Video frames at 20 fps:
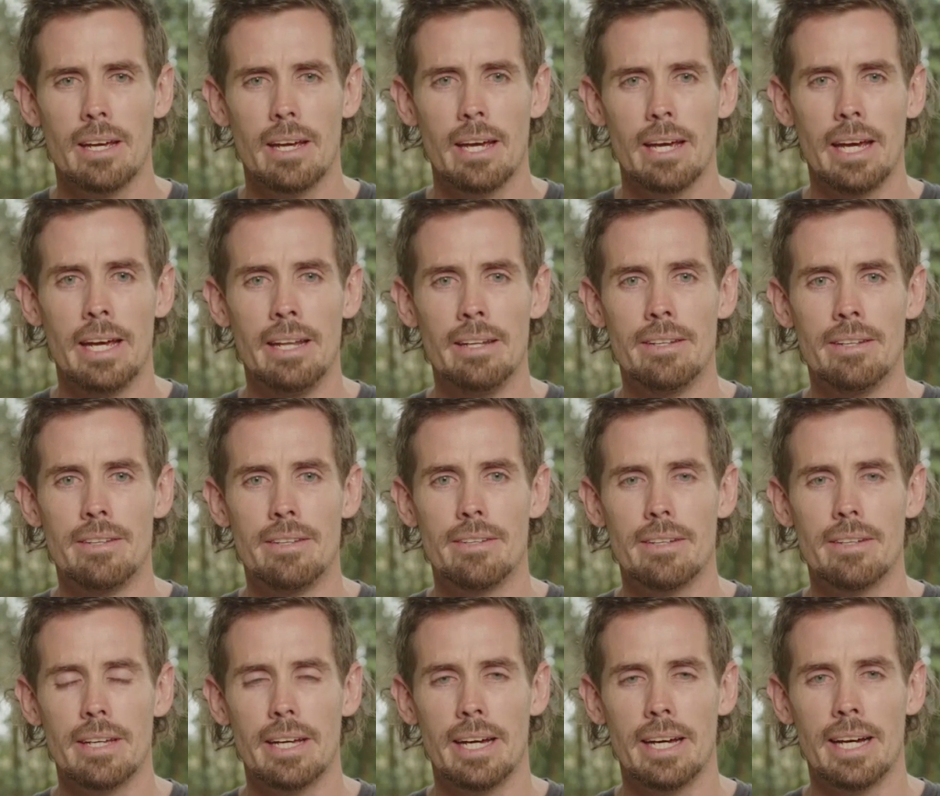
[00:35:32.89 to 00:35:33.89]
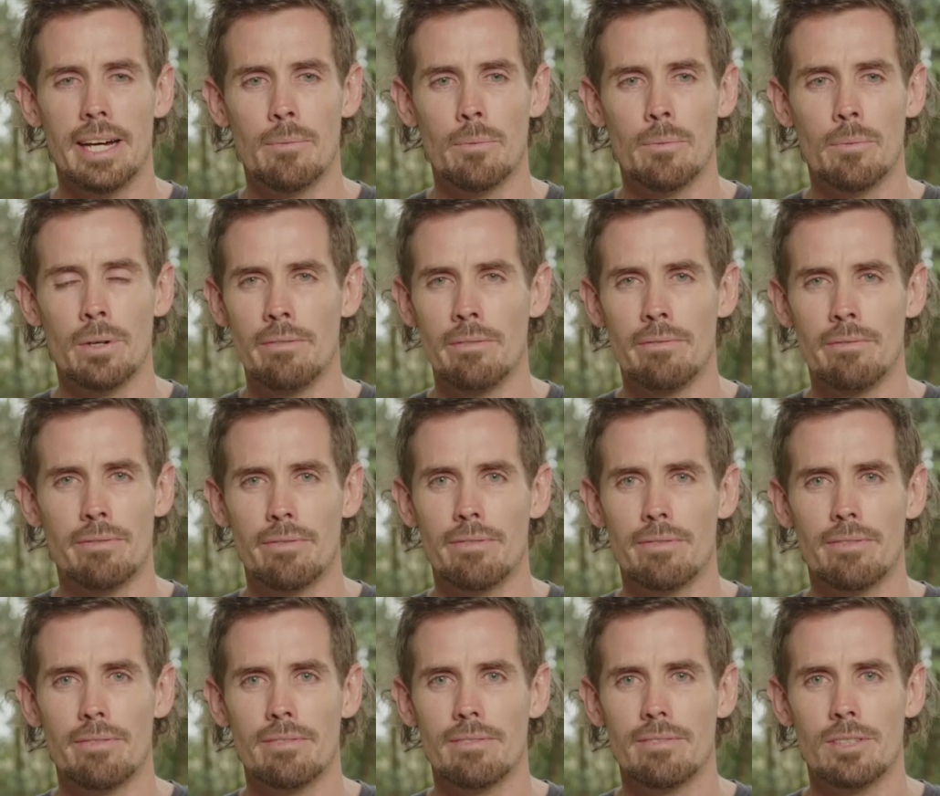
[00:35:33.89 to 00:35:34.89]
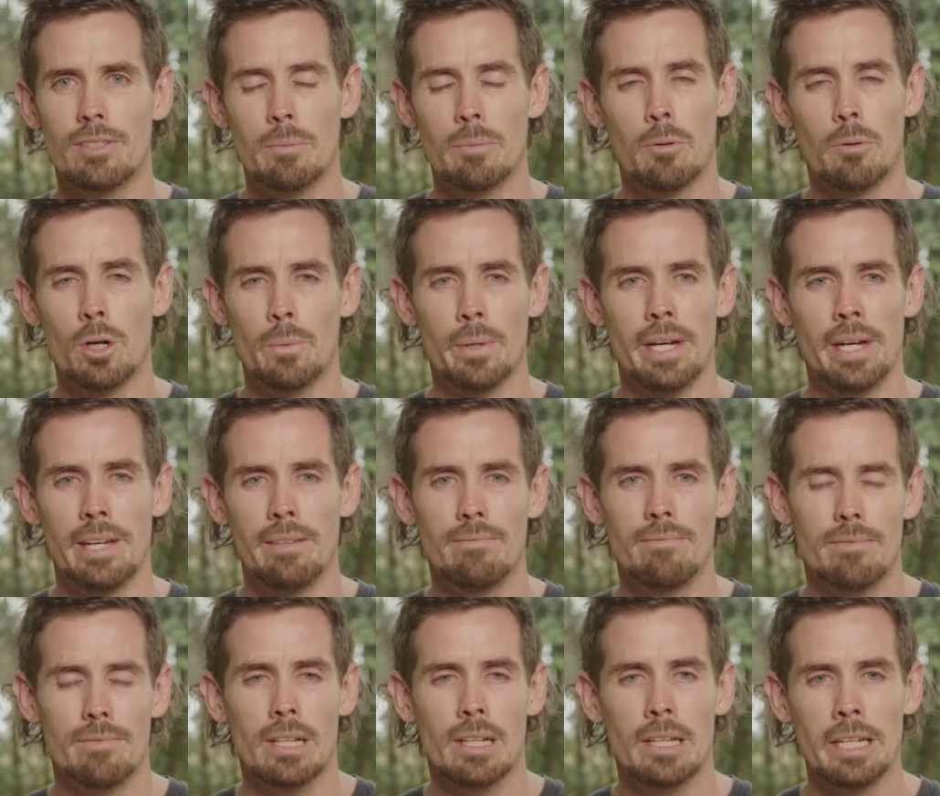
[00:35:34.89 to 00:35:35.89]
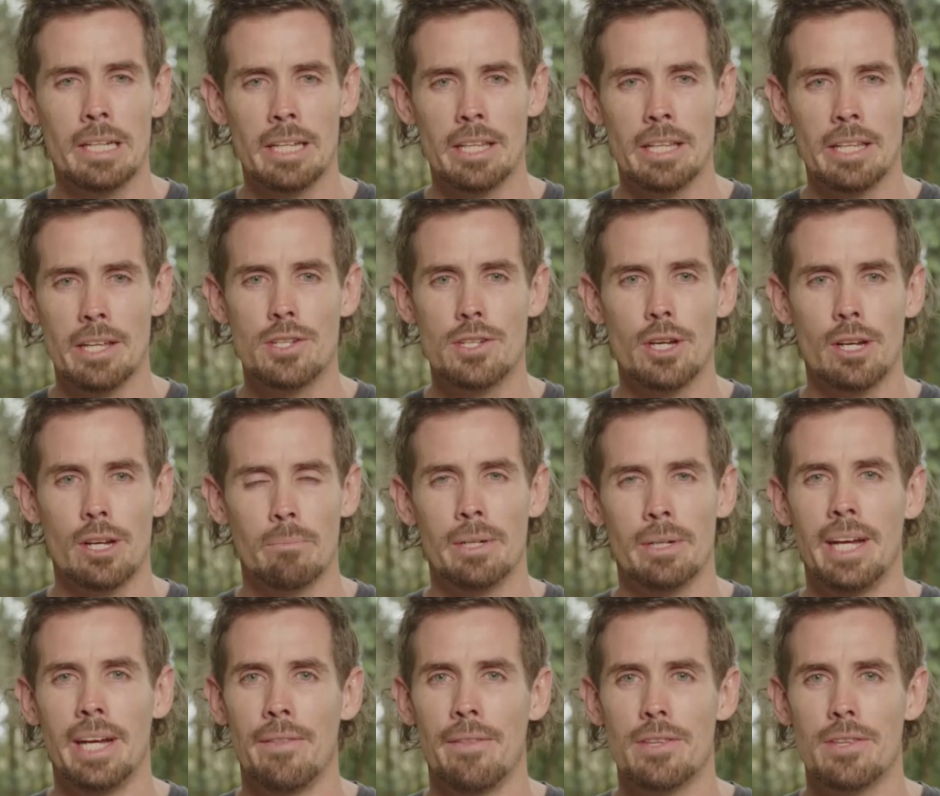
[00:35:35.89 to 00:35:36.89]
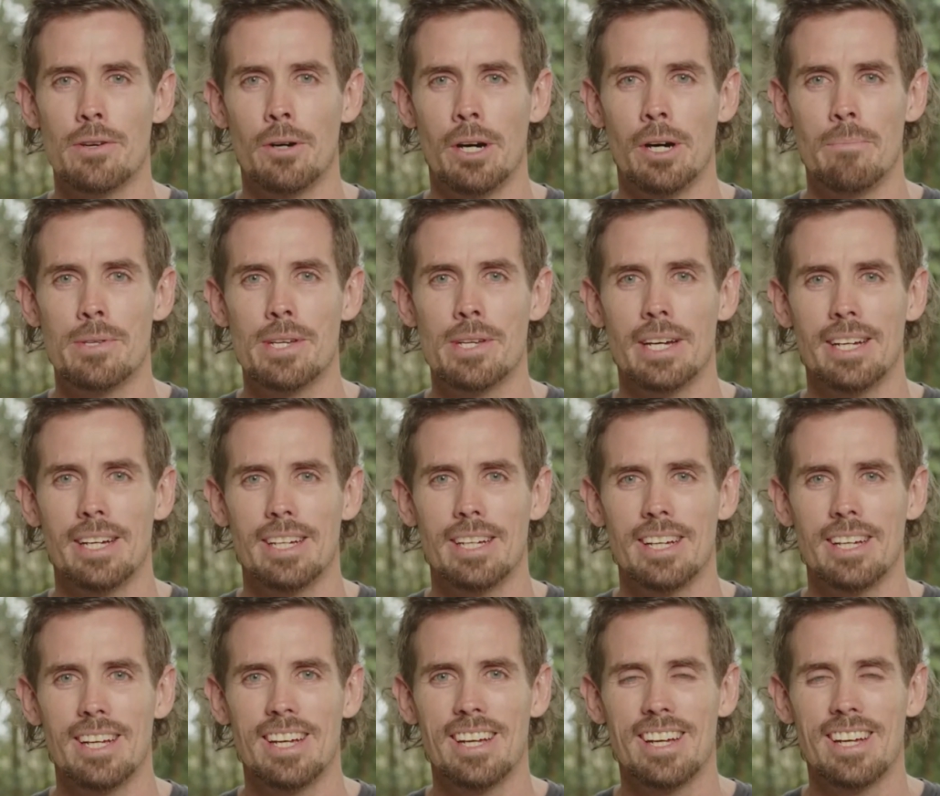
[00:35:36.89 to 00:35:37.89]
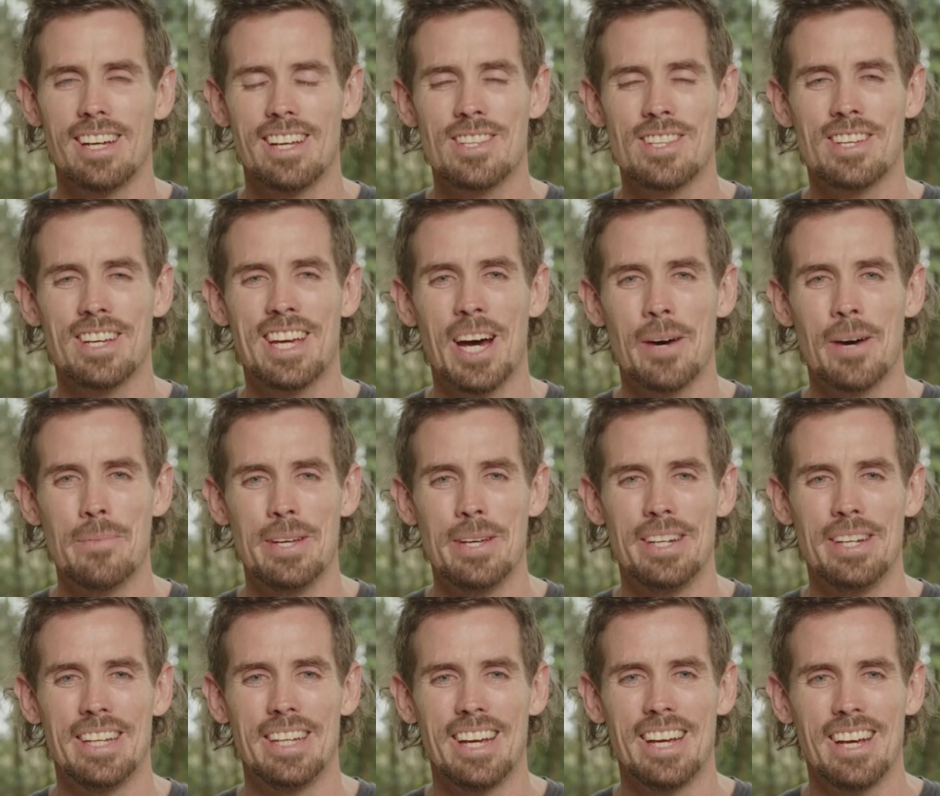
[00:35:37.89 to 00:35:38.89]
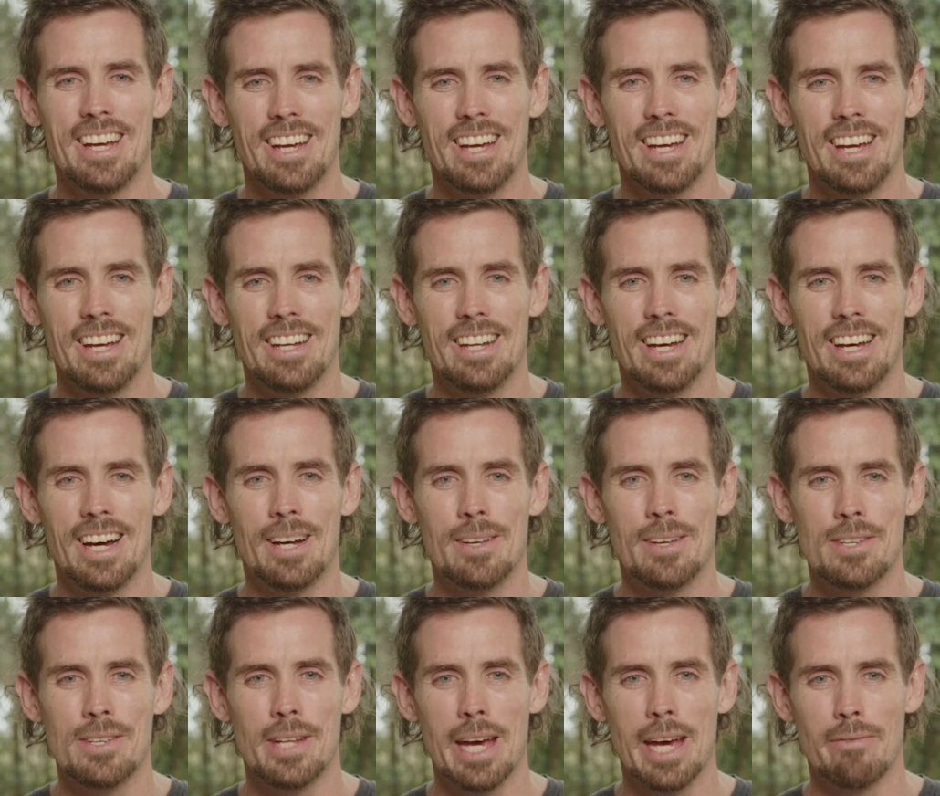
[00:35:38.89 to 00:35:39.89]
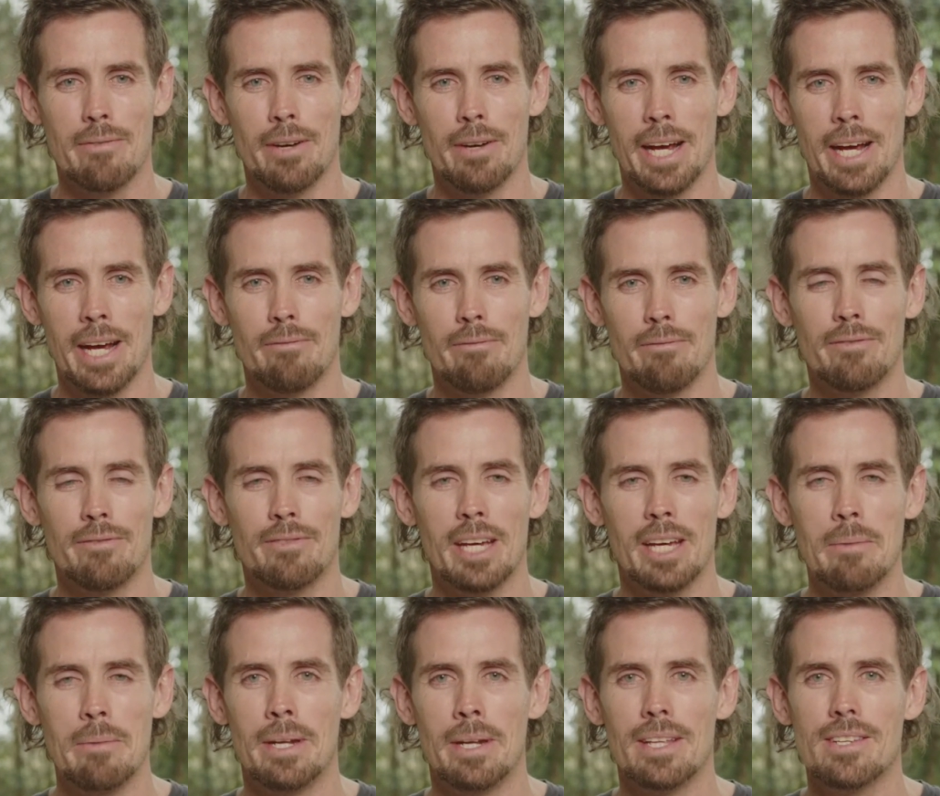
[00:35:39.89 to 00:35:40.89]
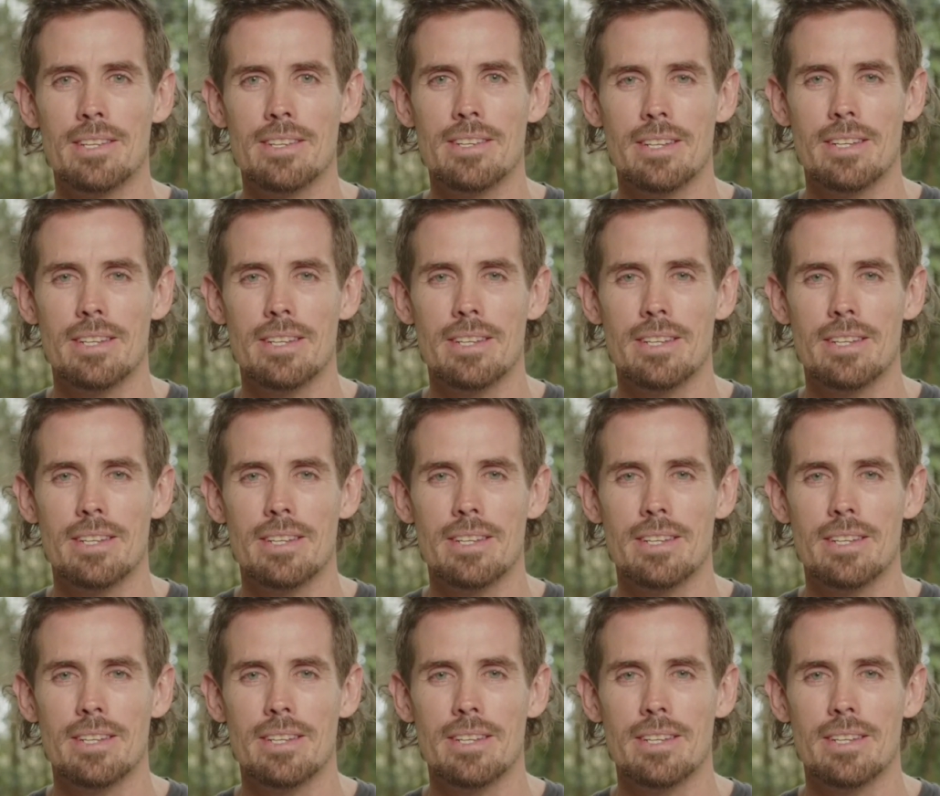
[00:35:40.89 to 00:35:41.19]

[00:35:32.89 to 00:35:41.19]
And we've, to the point where clearly these gentlemen had the time to come in and stay for an hour and 15 minutes.